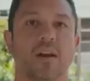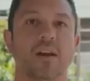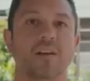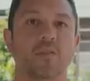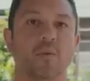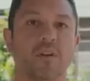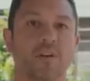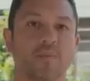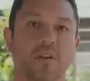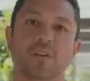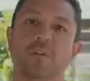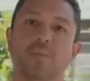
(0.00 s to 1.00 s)
Hey everyone, I'm
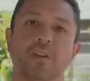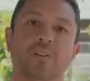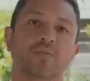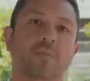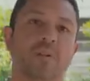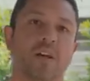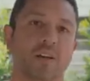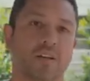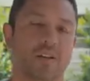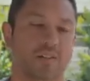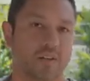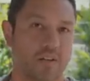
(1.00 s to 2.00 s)
Rick Lopez from La
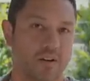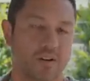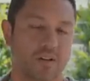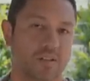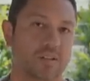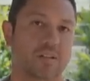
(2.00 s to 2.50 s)
Condesa here in Austin,